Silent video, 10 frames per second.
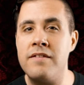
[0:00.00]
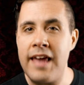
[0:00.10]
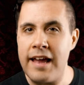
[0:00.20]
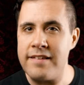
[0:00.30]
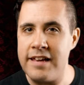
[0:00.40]

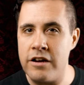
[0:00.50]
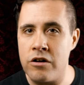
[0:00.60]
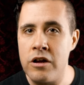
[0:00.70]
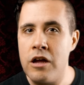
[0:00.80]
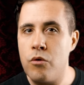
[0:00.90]
intent
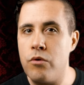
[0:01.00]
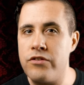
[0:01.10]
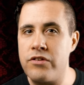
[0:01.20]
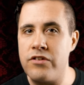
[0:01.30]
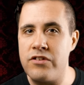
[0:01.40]
here
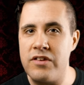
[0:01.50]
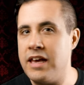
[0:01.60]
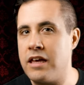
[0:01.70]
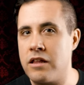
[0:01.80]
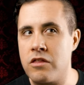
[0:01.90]
was to
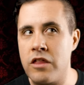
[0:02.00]
sneak a